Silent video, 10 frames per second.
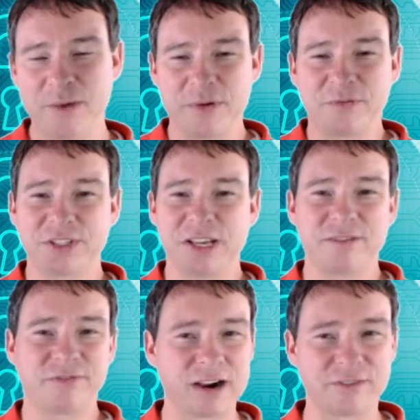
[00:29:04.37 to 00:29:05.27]
And we've
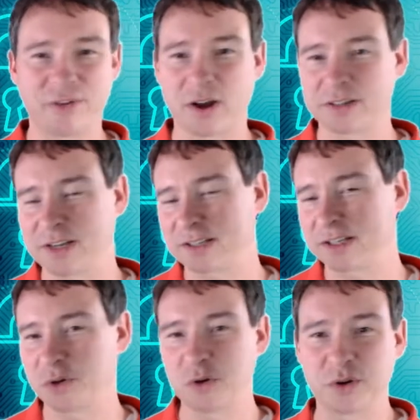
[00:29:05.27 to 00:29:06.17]
seen Firefox does
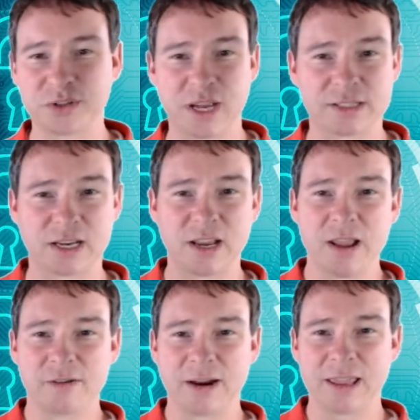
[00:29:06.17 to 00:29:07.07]
it, Google does it,
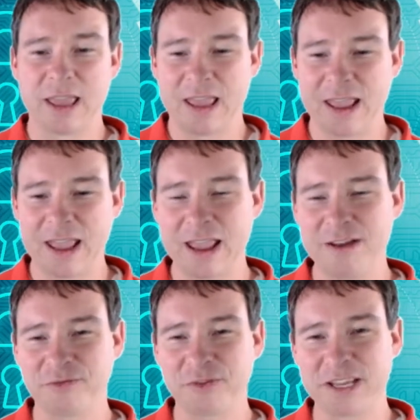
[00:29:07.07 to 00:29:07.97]
right?
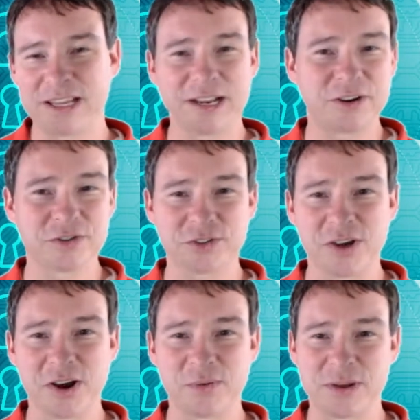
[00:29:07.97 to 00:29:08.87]
Every year or
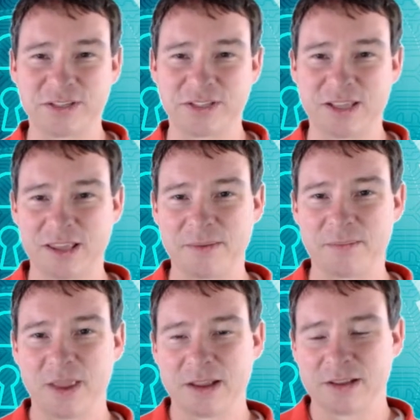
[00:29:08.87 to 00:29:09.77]
so, we see
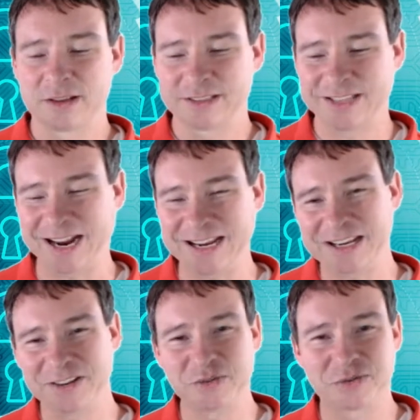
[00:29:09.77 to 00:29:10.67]
them
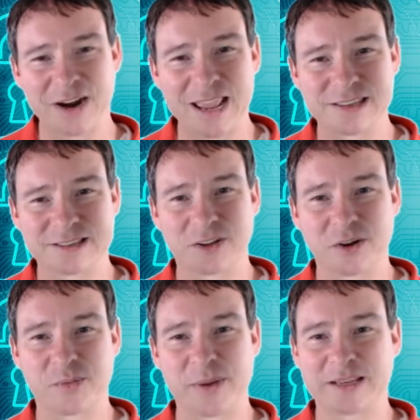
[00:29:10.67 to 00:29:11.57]
tightening the reins a
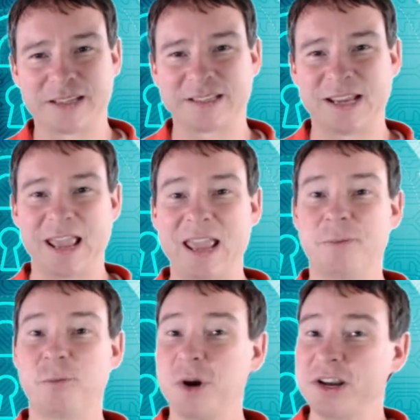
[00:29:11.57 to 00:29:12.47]
little bit to say,
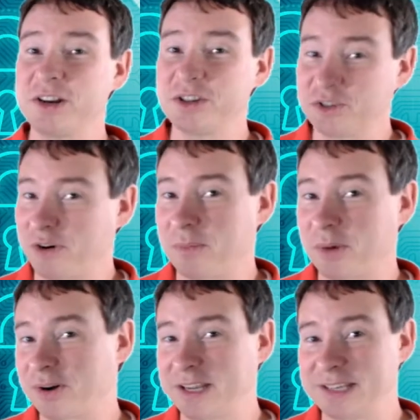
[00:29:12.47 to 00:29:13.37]
hey, we're going to start
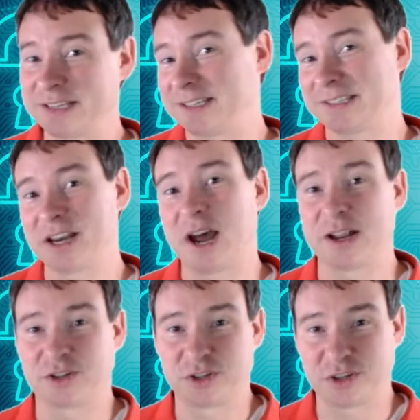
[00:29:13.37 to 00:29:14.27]
marking this as
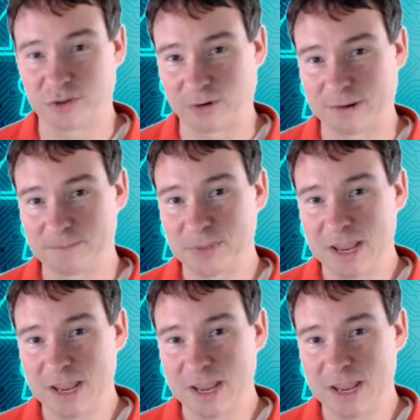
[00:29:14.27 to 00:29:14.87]
not secure.